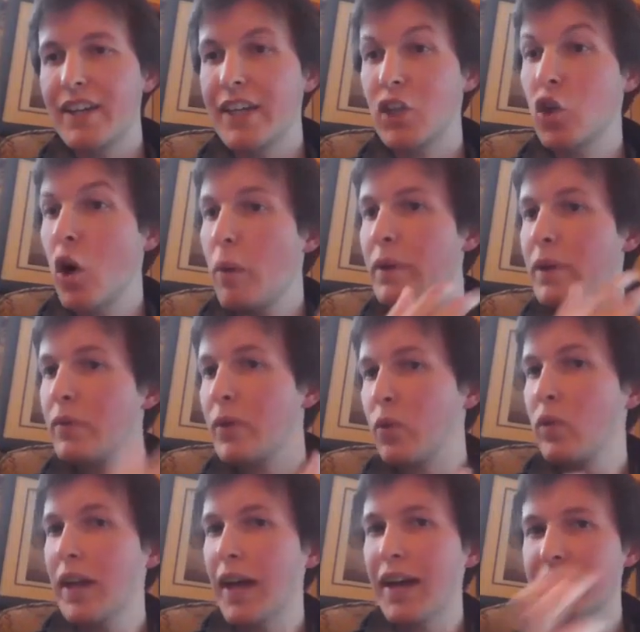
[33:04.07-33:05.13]
in common with
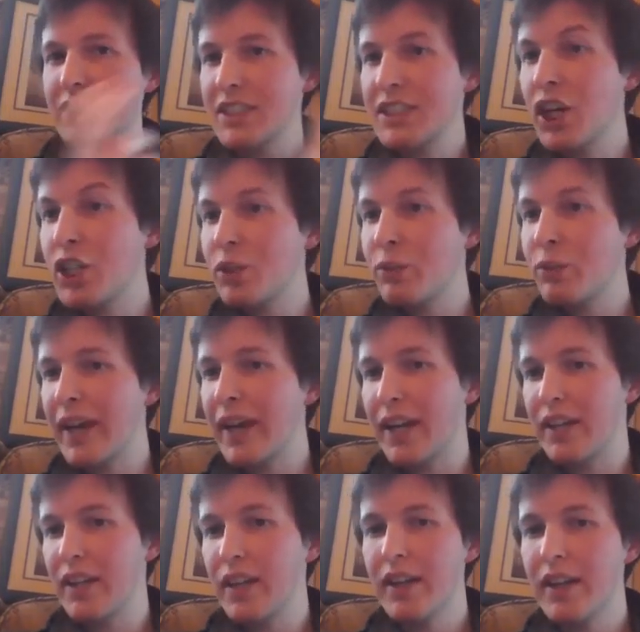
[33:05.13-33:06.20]
all that discussion we had
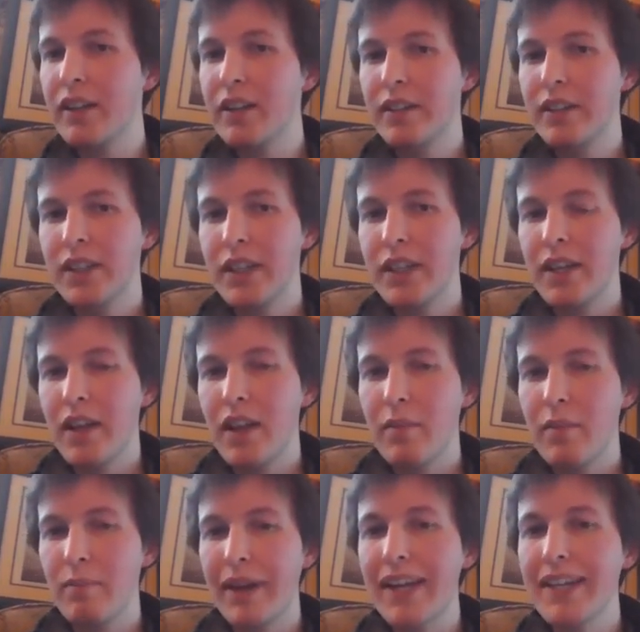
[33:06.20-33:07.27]
earlier,
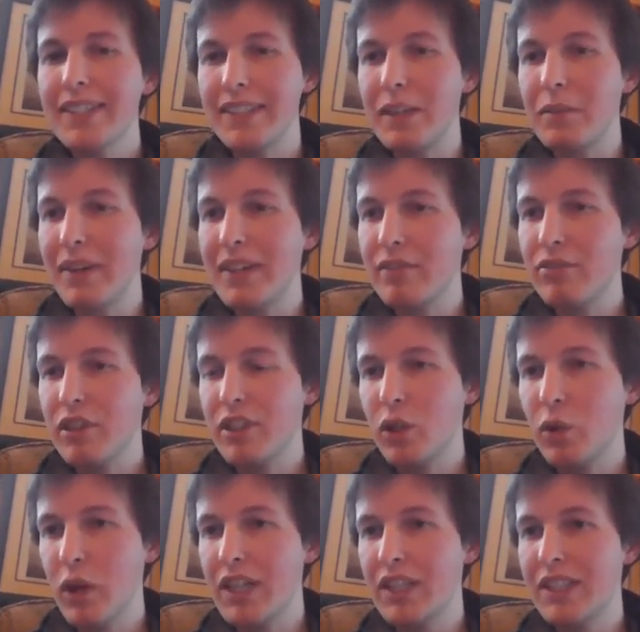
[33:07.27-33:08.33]
my SDE, my differential
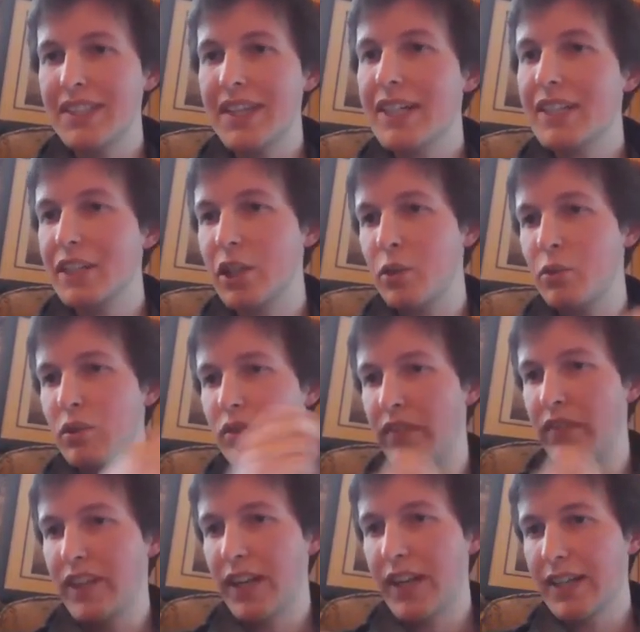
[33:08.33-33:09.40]
equation, is actually going to
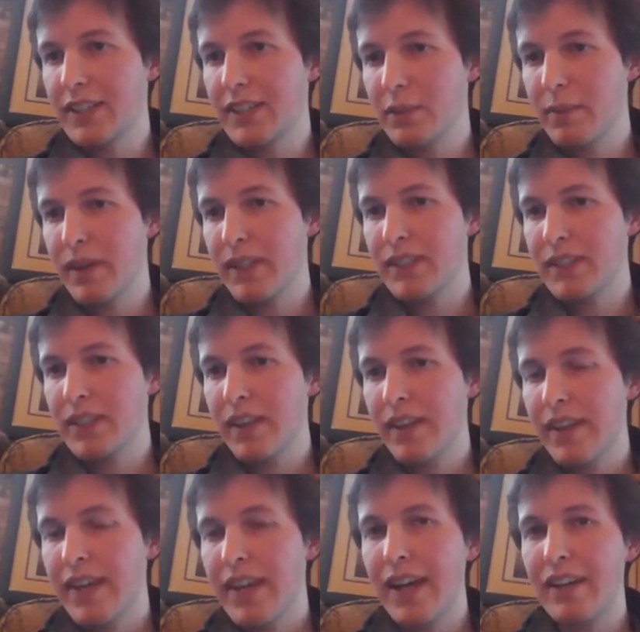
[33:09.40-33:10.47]
evolve in a latent space.
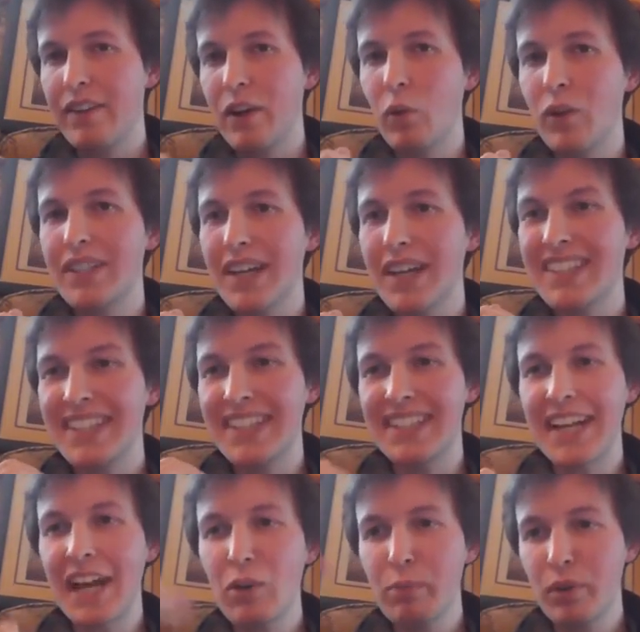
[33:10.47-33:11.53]
And if I want to actually get
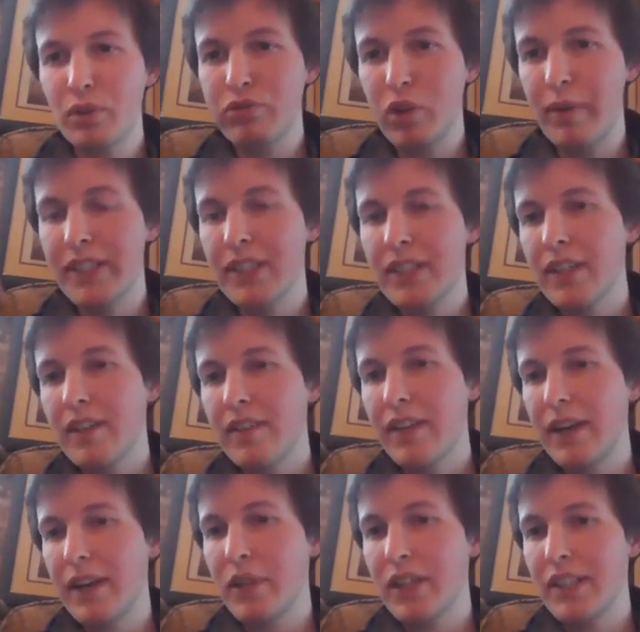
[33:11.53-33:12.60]
an output from it,
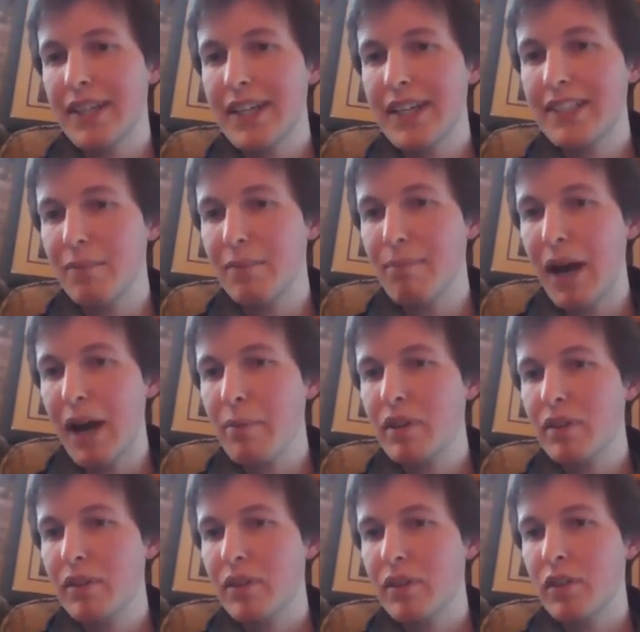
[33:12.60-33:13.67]
then I'm going to take some map
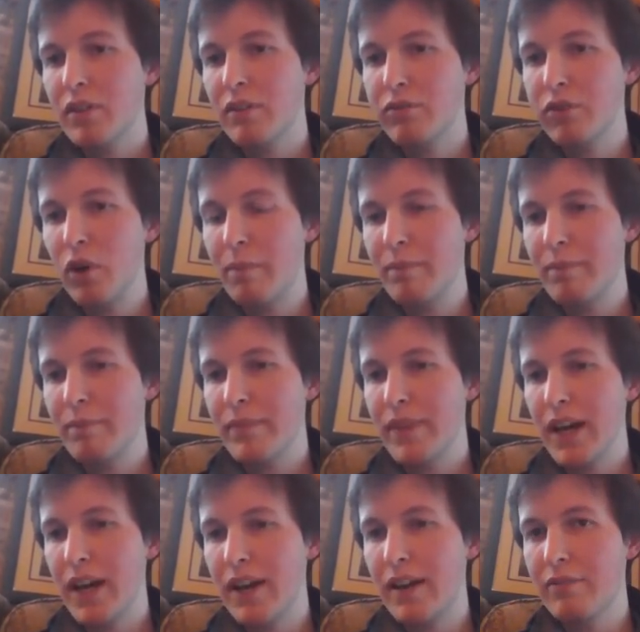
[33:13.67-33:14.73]
from
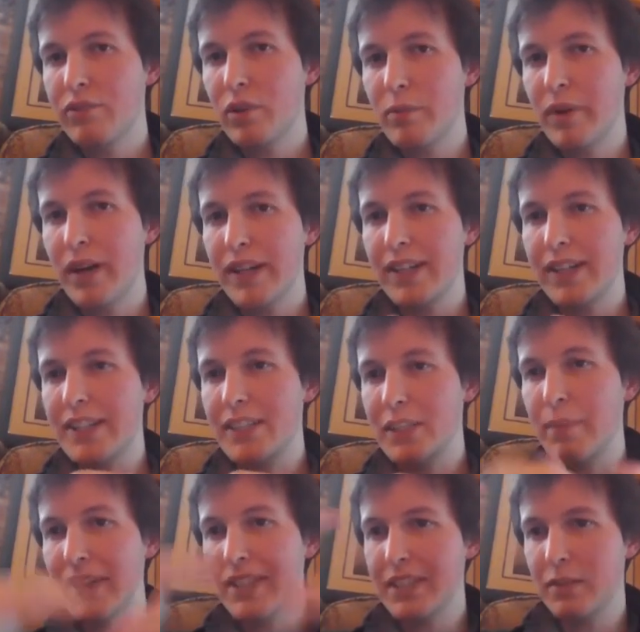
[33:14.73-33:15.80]
my latent
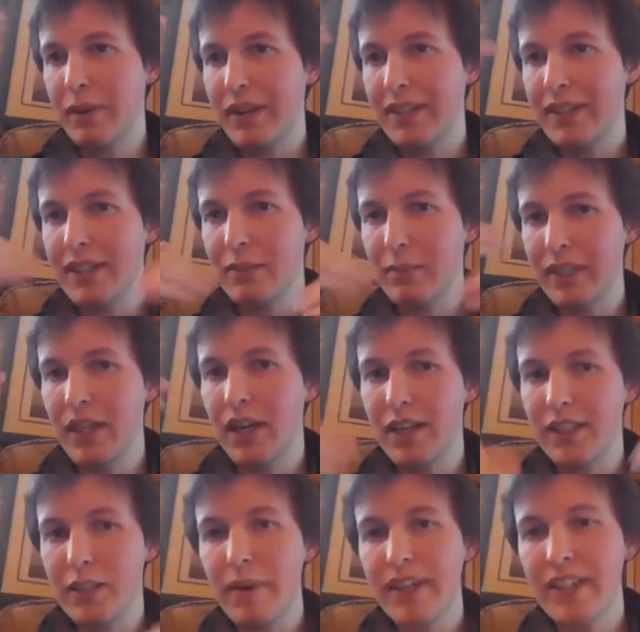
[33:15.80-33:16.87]
space into my
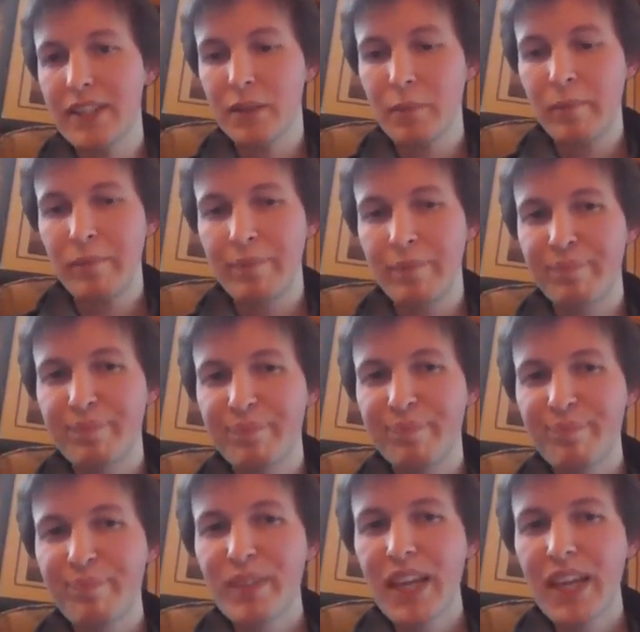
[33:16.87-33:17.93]
target space.
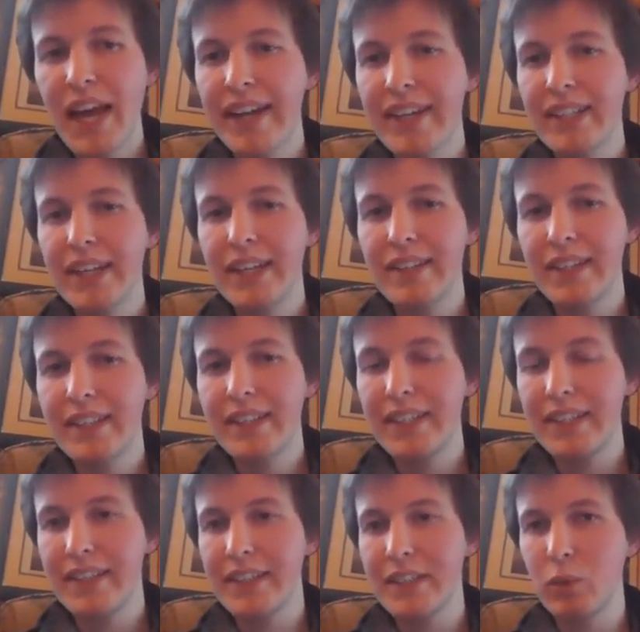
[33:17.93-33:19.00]
And
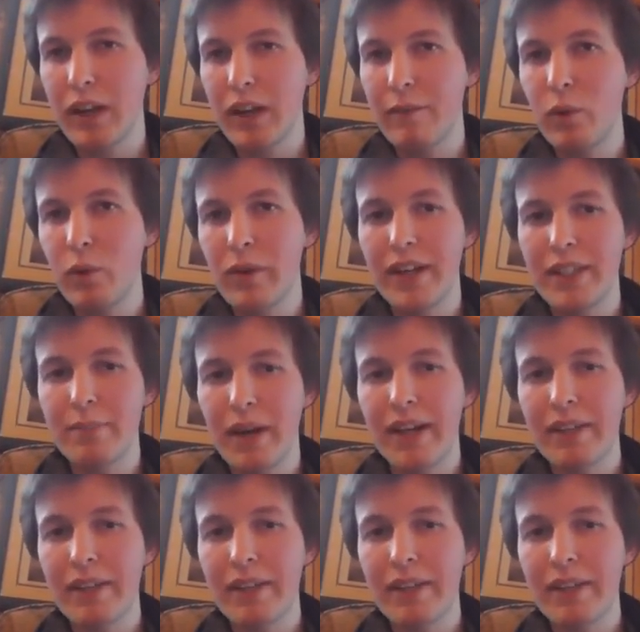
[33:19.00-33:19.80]
indeed, this is what I formalize